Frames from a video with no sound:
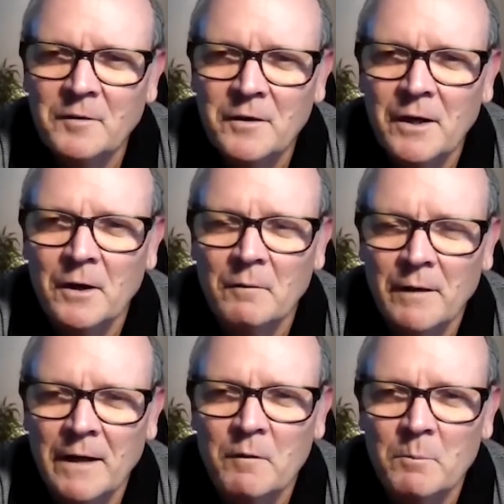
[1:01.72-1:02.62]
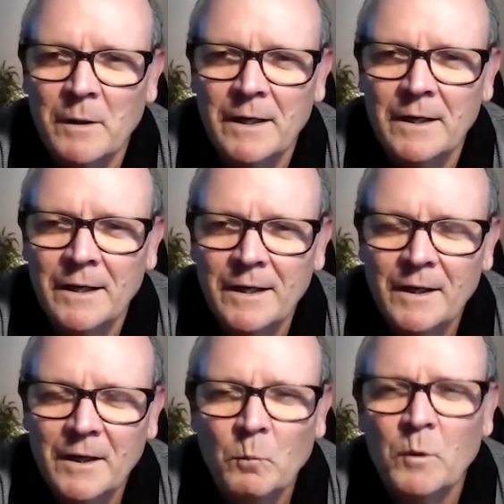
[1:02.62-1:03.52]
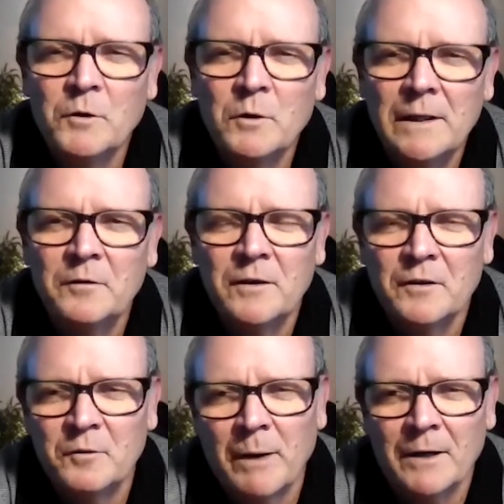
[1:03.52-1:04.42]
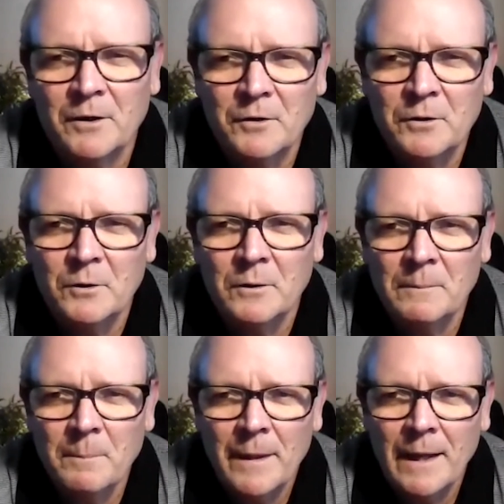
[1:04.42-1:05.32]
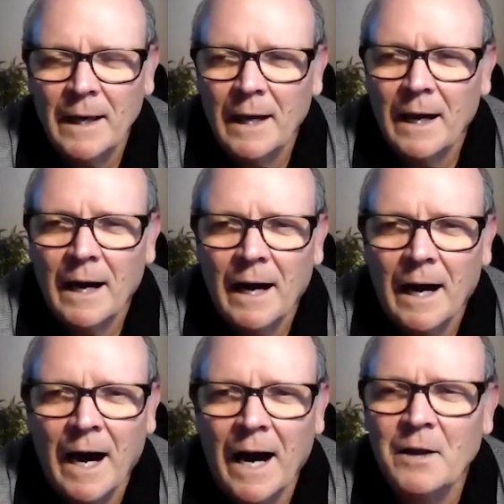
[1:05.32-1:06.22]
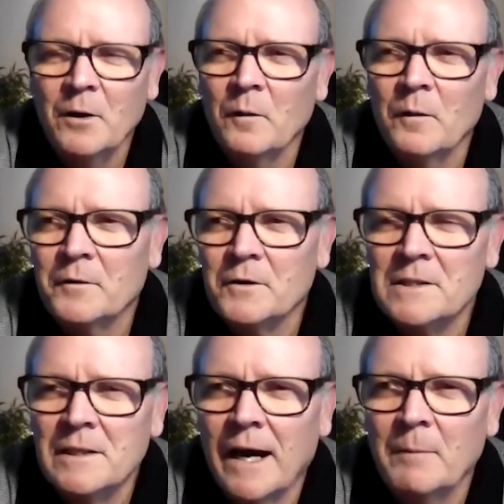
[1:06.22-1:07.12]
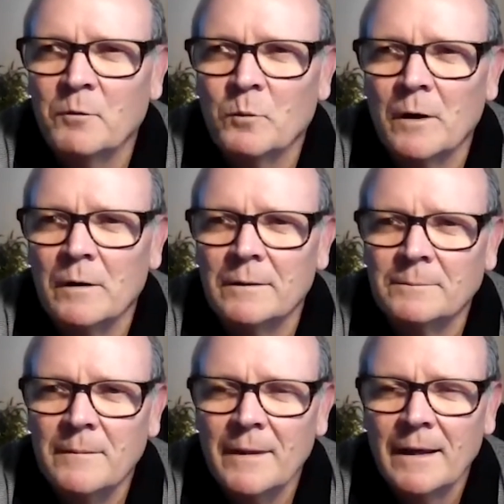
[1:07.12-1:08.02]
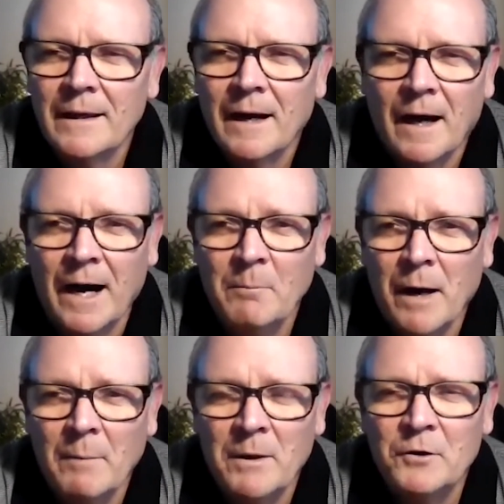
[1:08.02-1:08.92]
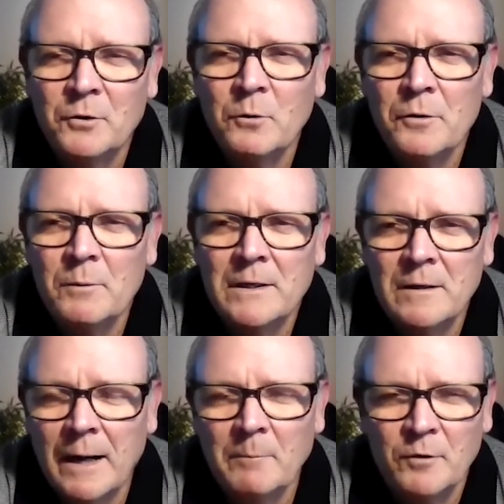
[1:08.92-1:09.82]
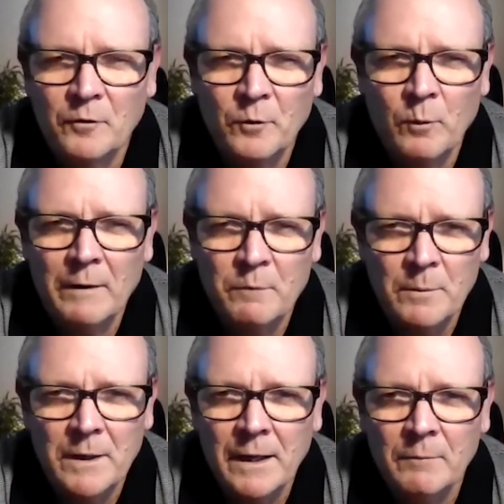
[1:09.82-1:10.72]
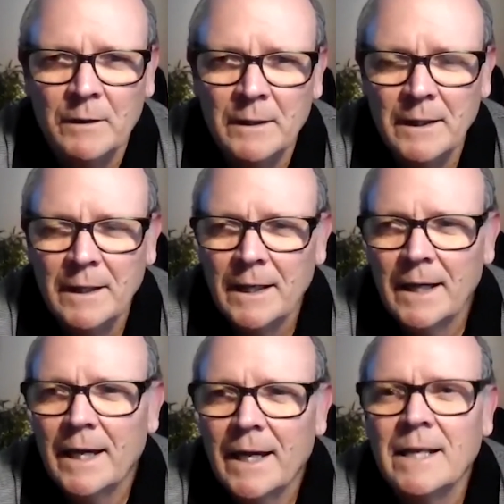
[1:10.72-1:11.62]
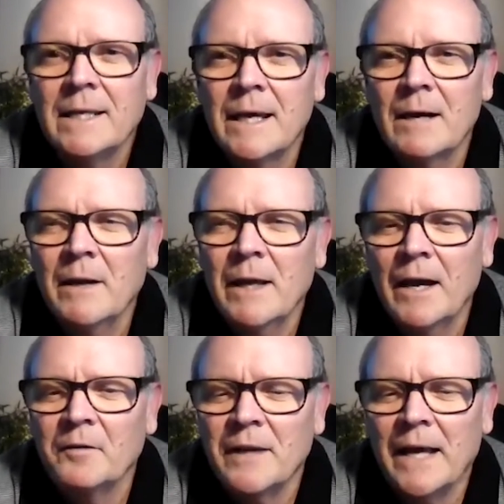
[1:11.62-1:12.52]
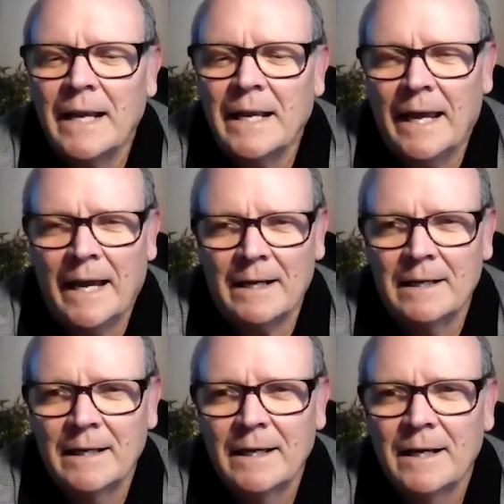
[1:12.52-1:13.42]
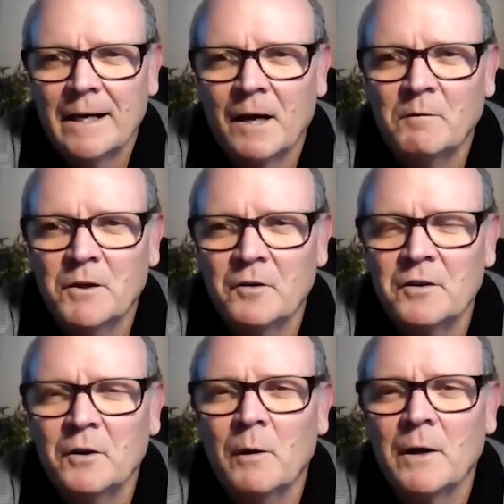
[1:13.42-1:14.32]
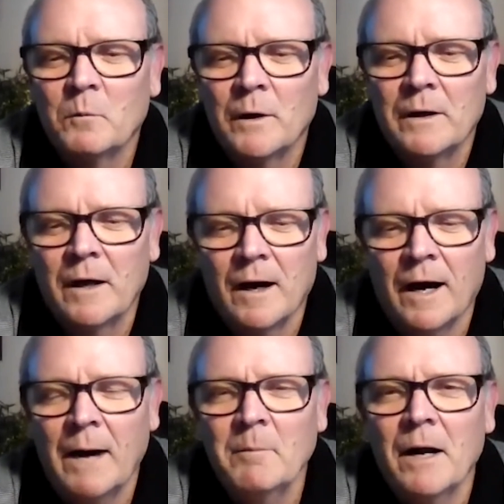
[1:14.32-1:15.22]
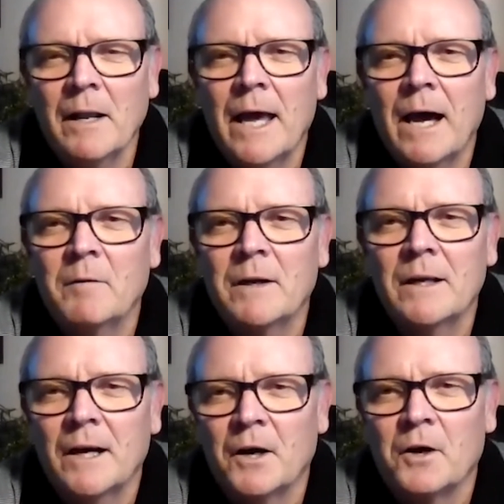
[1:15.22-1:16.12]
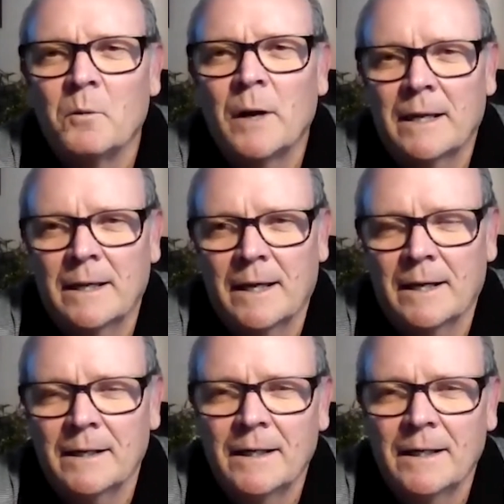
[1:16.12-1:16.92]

care of everybody when you least expect to. I know that there's times where I might be 2 or 3 time zones away from Kevin, and Kevin has that knack of just knowing when I'm not having a great day.